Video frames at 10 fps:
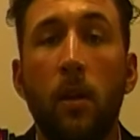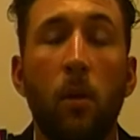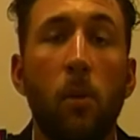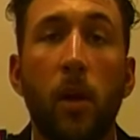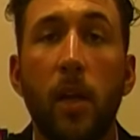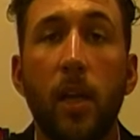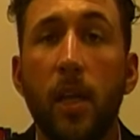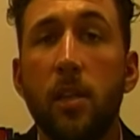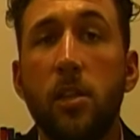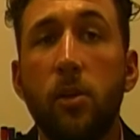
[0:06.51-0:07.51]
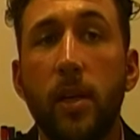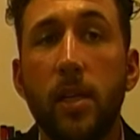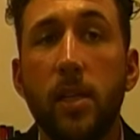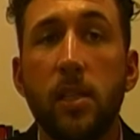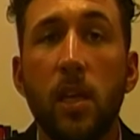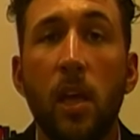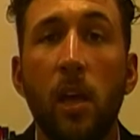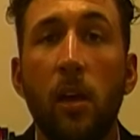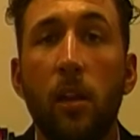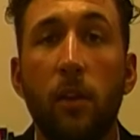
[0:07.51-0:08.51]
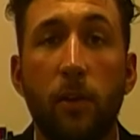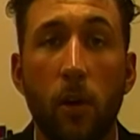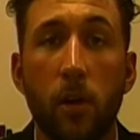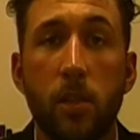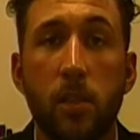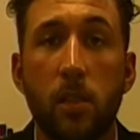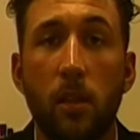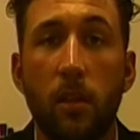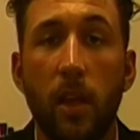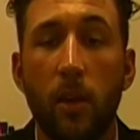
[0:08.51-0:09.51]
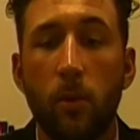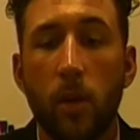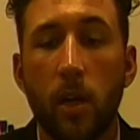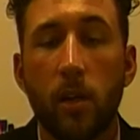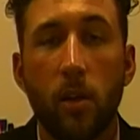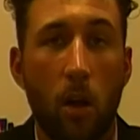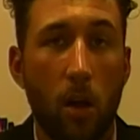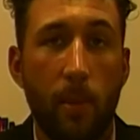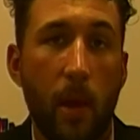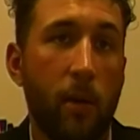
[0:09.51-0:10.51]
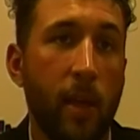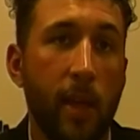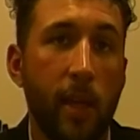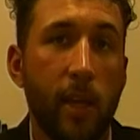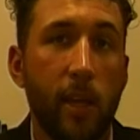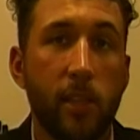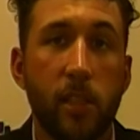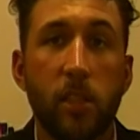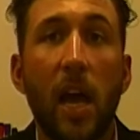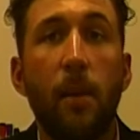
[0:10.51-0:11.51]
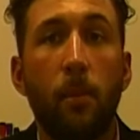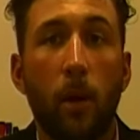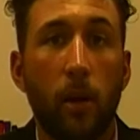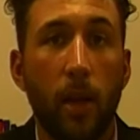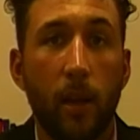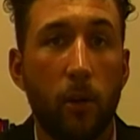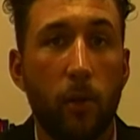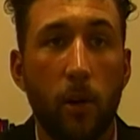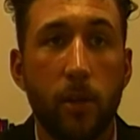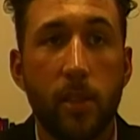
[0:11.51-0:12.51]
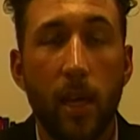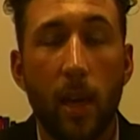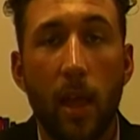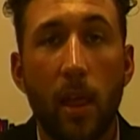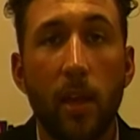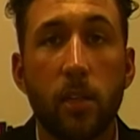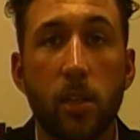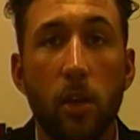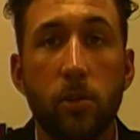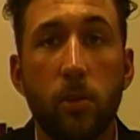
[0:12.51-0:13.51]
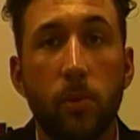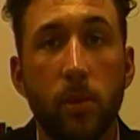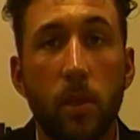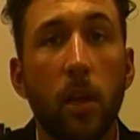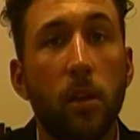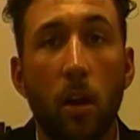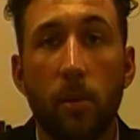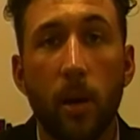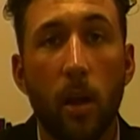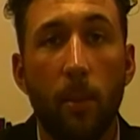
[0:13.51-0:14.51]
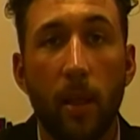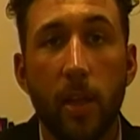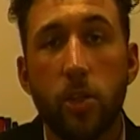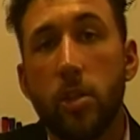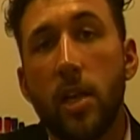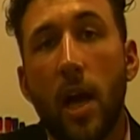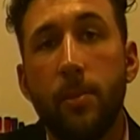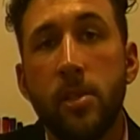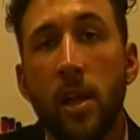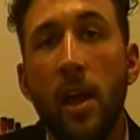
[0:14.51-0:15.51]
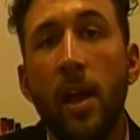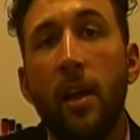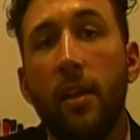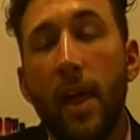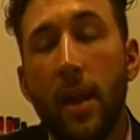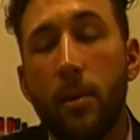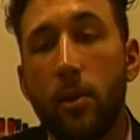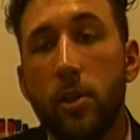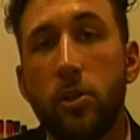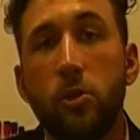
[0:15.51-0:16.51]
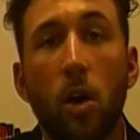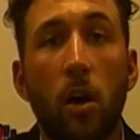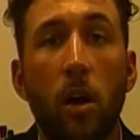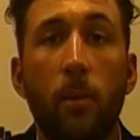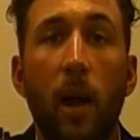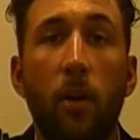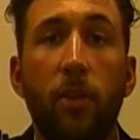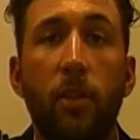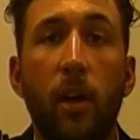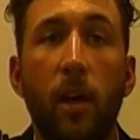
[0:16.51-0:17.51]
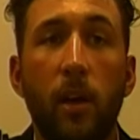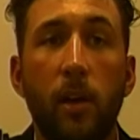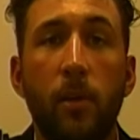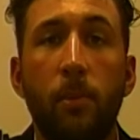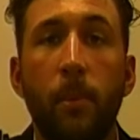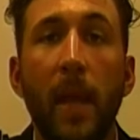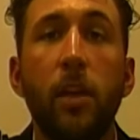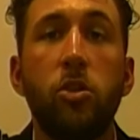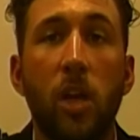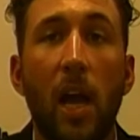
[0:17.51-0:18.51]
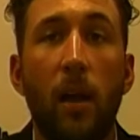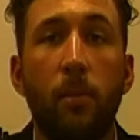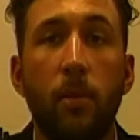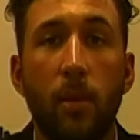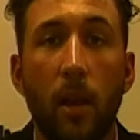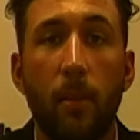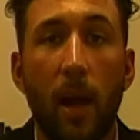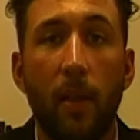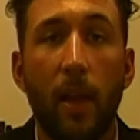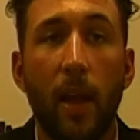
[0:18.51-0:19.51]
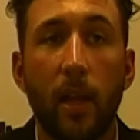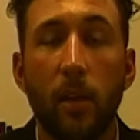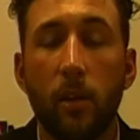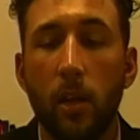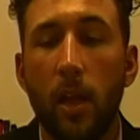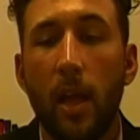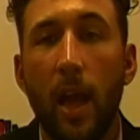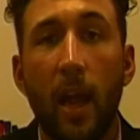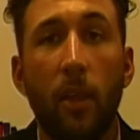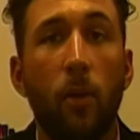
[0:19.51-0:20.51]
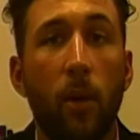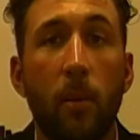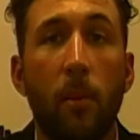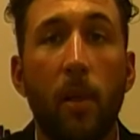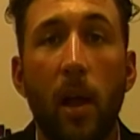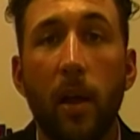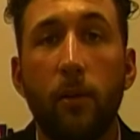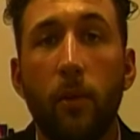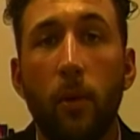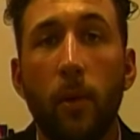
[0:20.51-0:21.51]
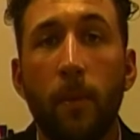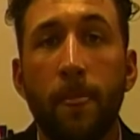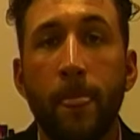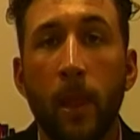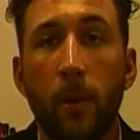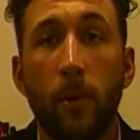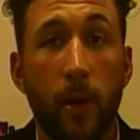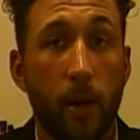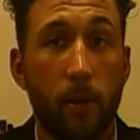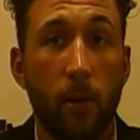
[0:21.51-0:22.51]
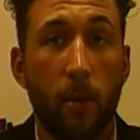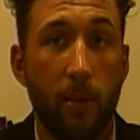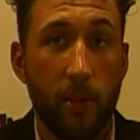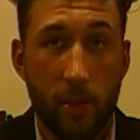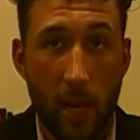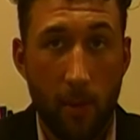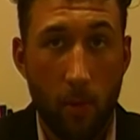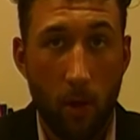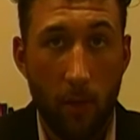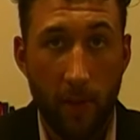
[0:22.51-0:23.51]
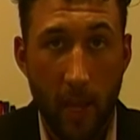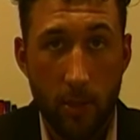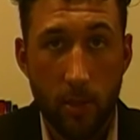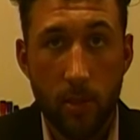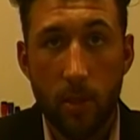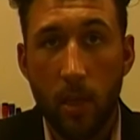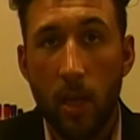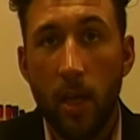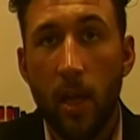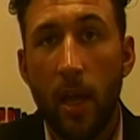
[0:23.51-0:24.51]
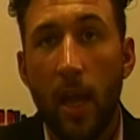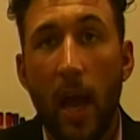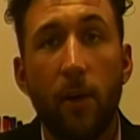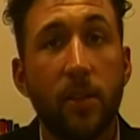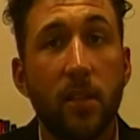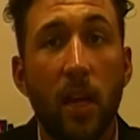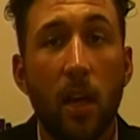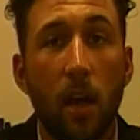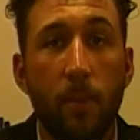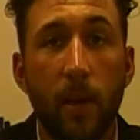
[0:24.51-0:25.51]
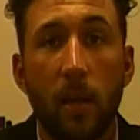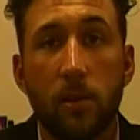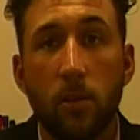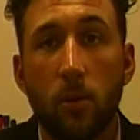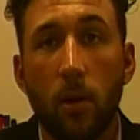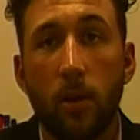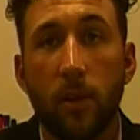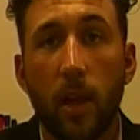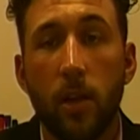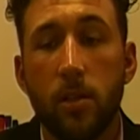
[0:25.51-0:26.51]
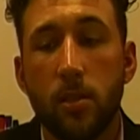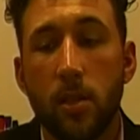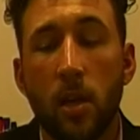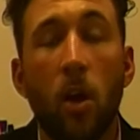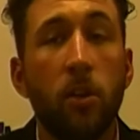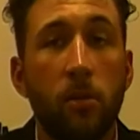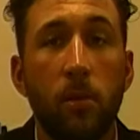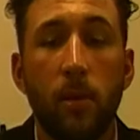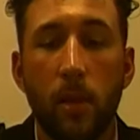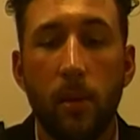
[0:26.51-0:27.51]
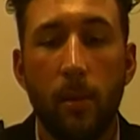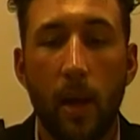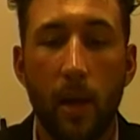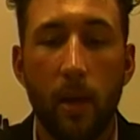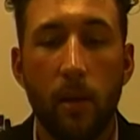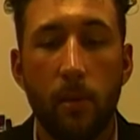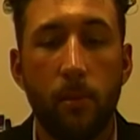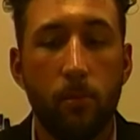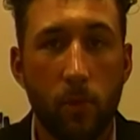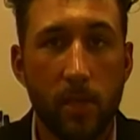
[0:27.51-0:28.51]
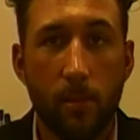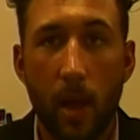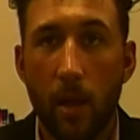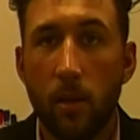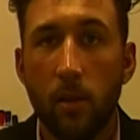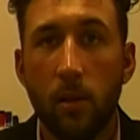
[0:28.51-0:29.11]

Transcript: Now what we're going to get into is, the first thing we're going to talk about is the job market as far as data analytics goes. I'm going to talk about a couple entry jobs. Then I'm going to talk about the main job that I'm highlighting and the one I'm applying for. We're going to talk about the job qualifications, how I stack up against those qualifications, and ultimately my resume.